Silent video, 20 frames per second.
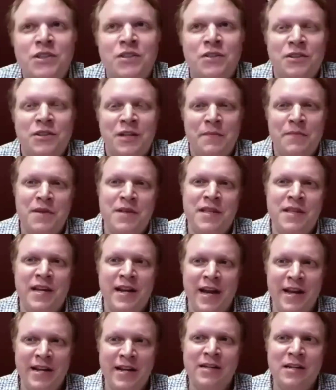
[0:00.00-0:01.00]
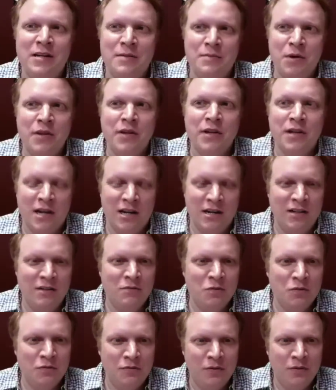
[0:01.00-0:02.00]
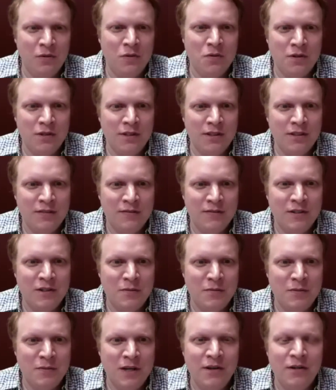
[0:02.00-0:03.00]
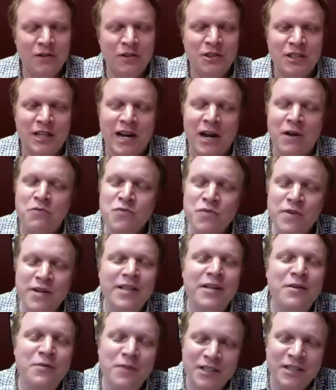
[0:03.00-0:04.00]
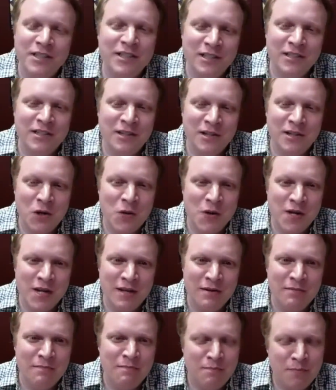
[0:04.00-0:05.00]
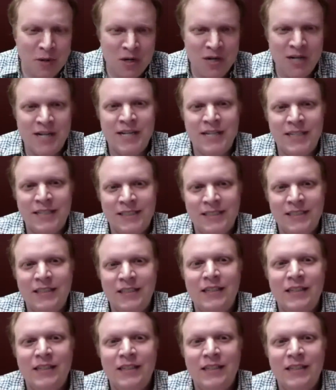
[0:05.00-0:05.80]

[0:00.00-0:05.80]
there something that ended up on the cutting room floor in this film that you're just like, I really wish this could go in, but